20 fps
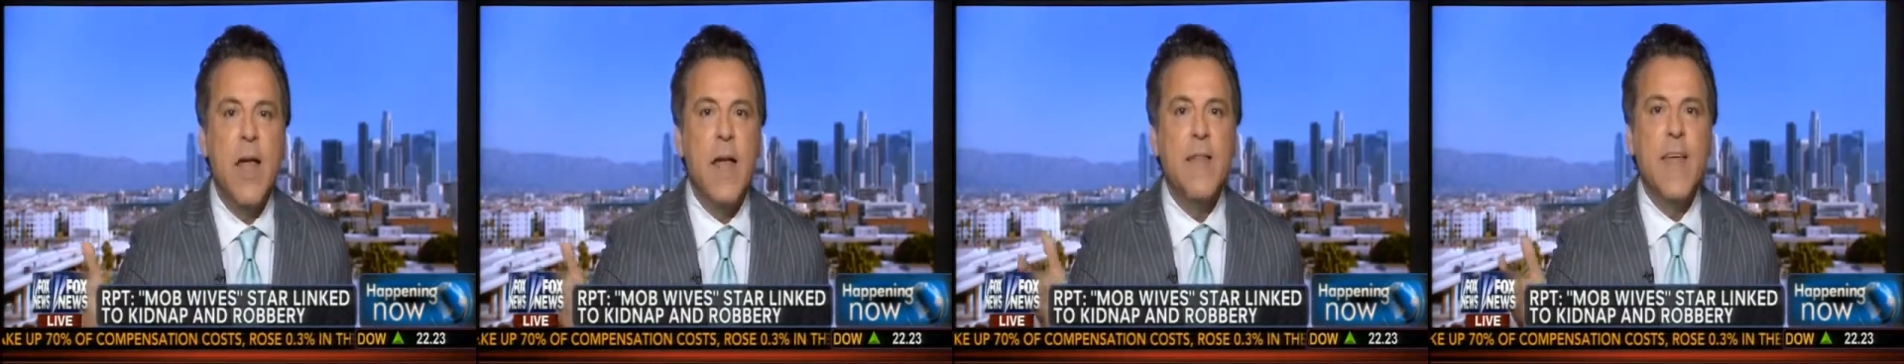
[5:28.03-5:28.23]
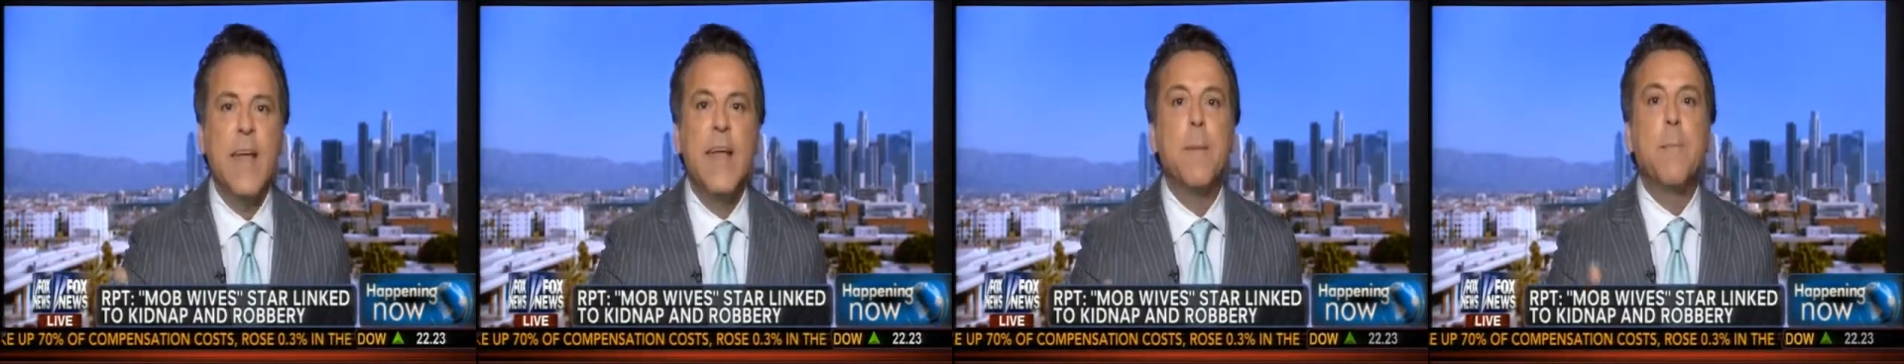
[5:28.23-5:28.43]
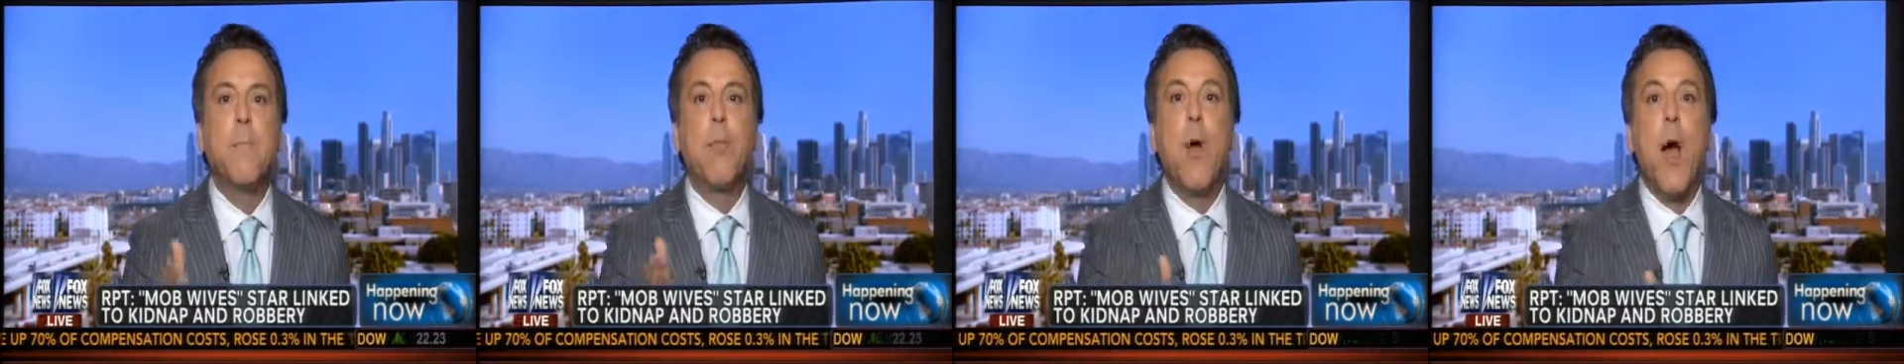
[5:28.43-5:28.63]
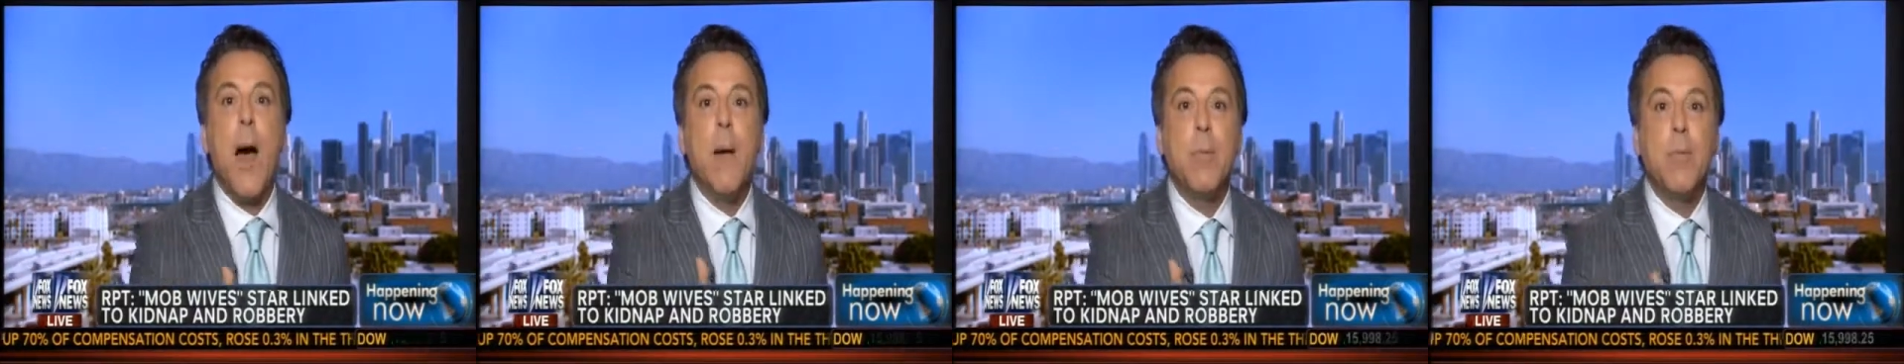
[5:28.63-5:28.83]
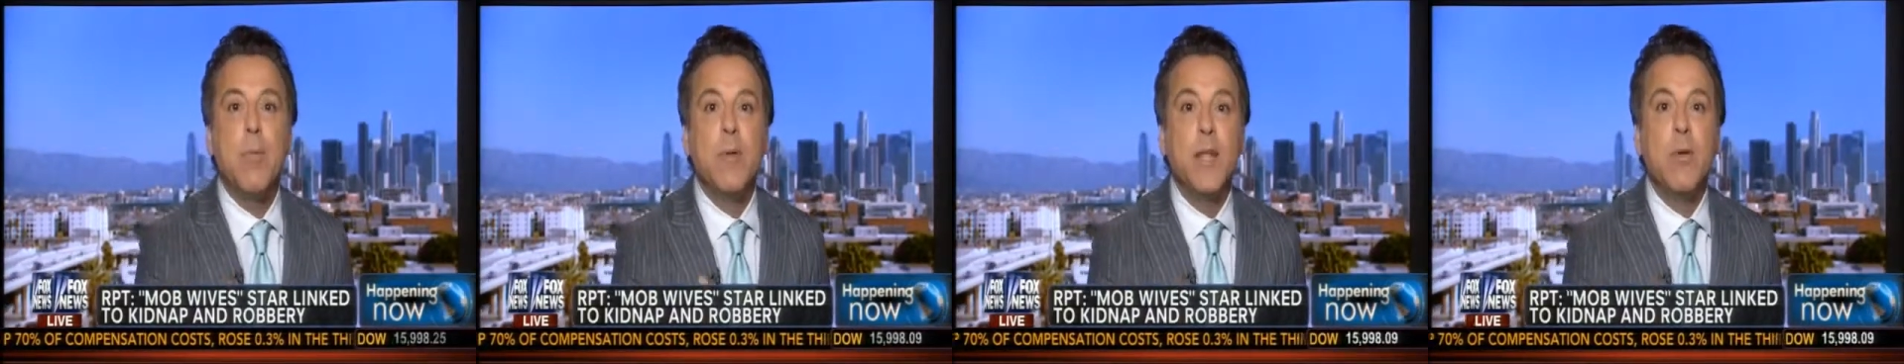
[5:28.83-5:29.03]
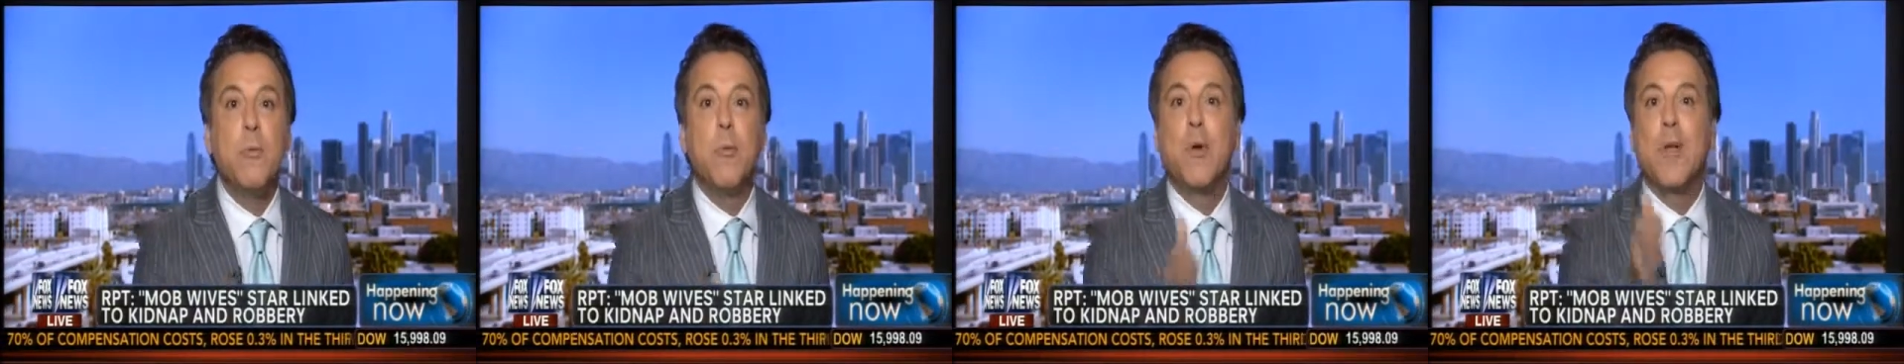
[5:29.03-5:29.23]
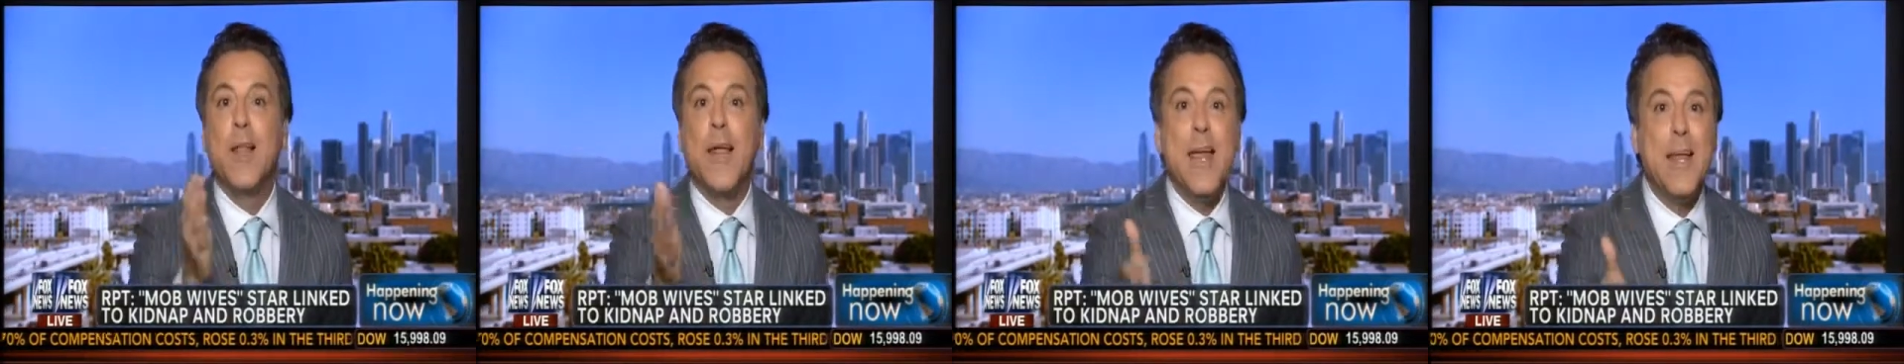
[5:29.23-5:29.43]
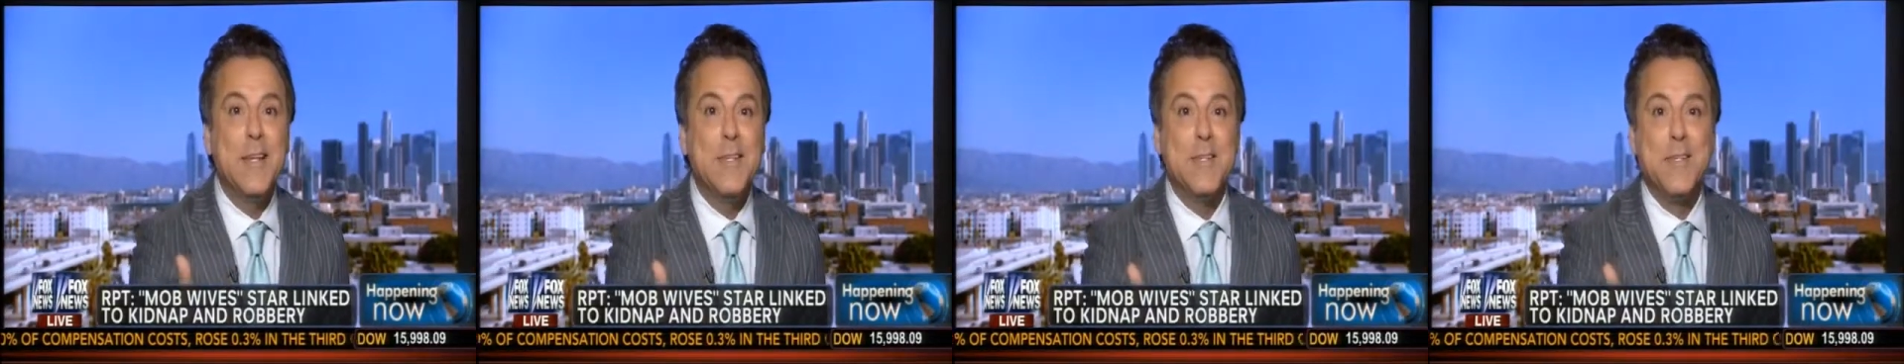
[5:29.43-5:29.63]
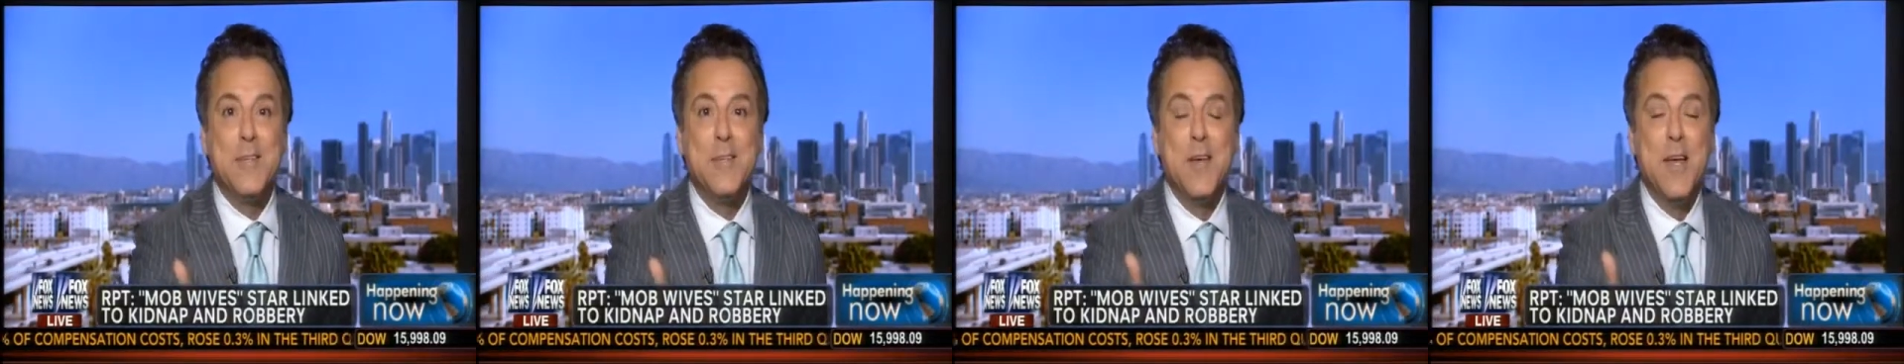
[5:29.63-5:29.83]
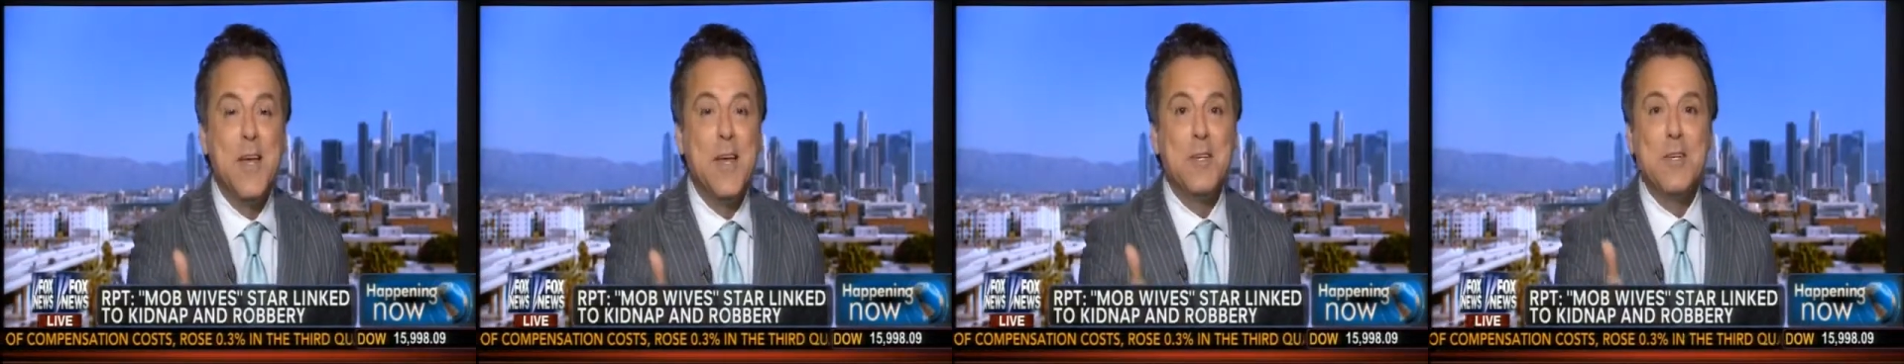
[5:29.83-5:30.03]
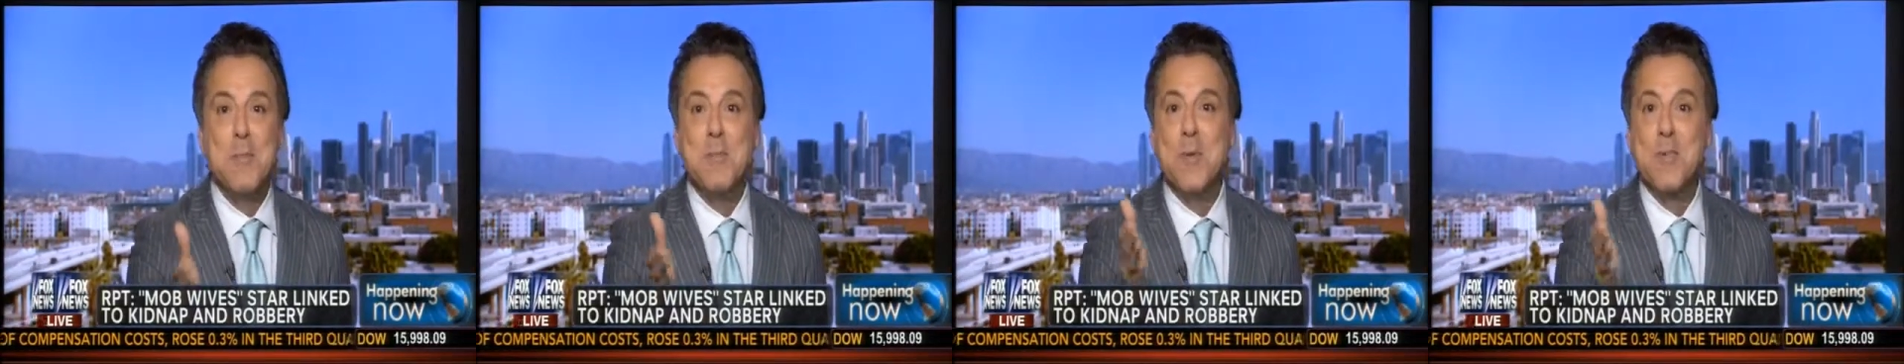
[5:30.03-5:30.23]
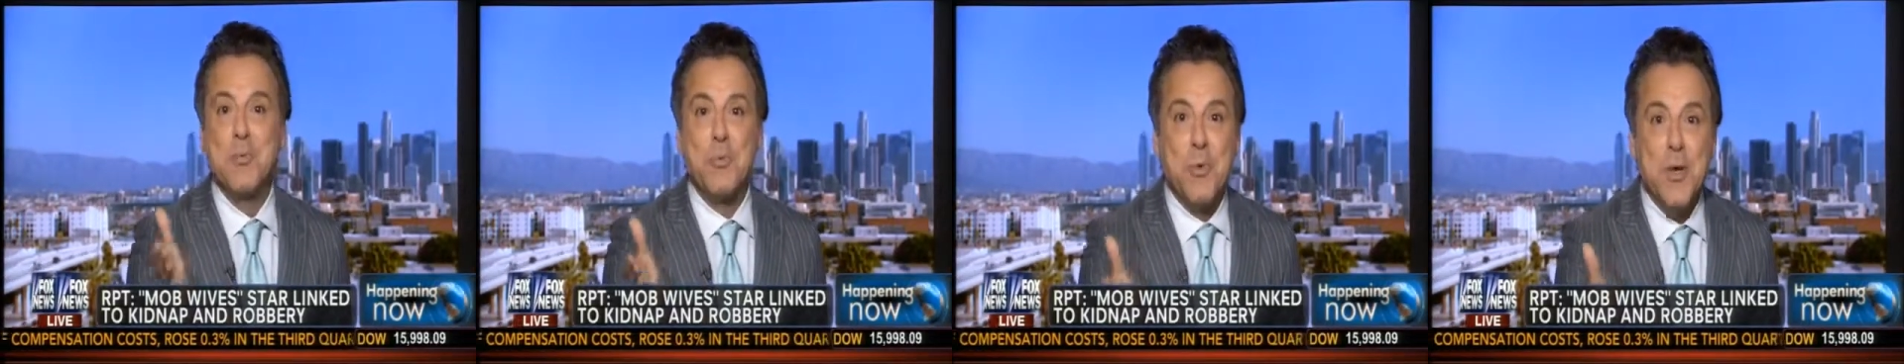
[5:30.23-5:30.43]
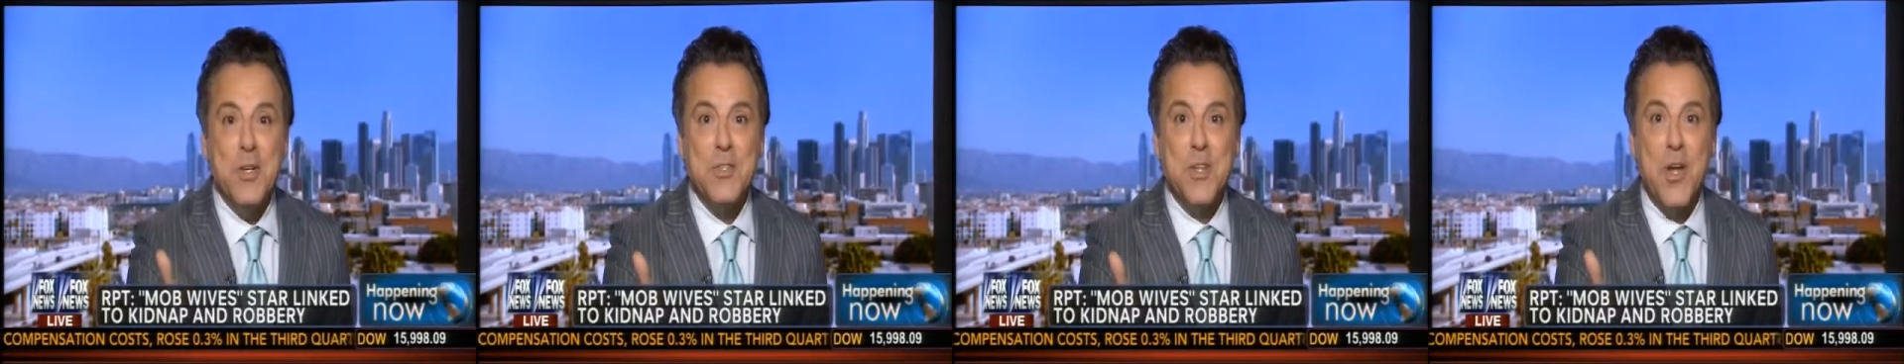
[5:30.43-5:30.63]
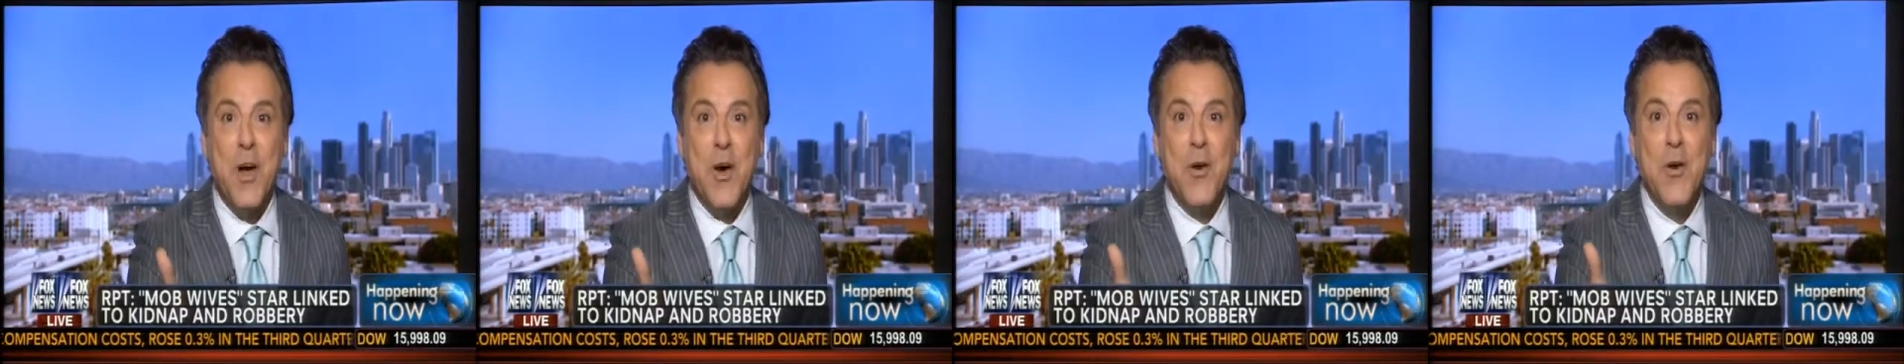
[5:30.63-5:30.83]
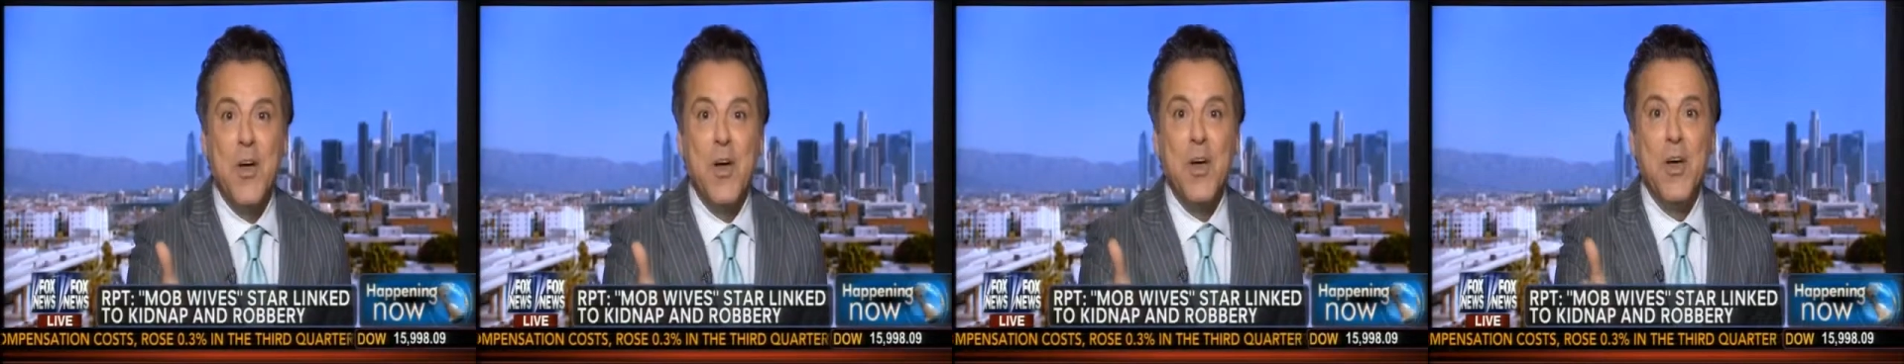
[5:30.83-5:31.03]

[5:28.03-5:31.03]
they could probably relate to, to Miss Rizzo.